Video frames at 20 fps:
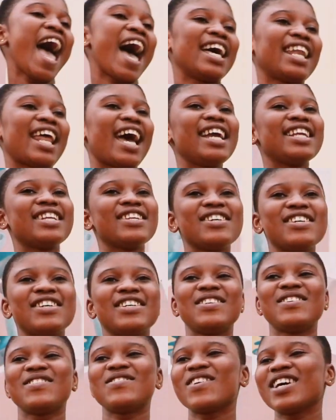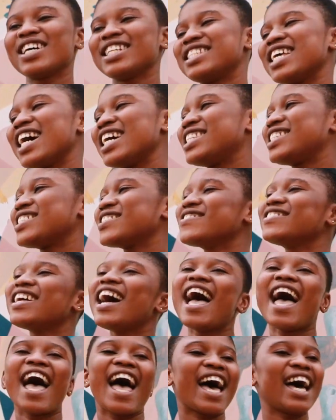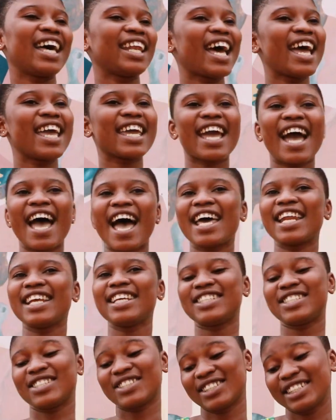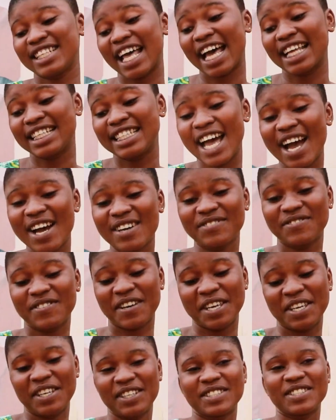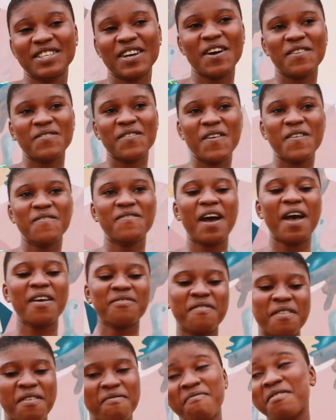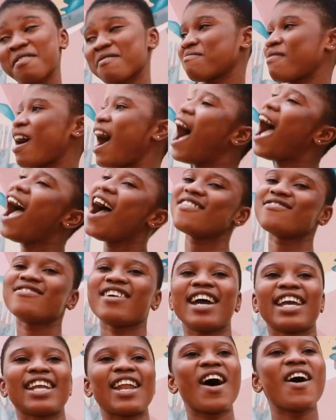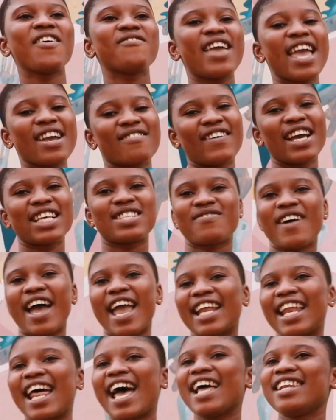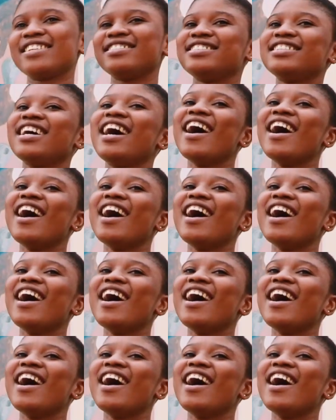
And I know you want a tea. And I carry shoulder down for you, John. Why don't make my spine spinal?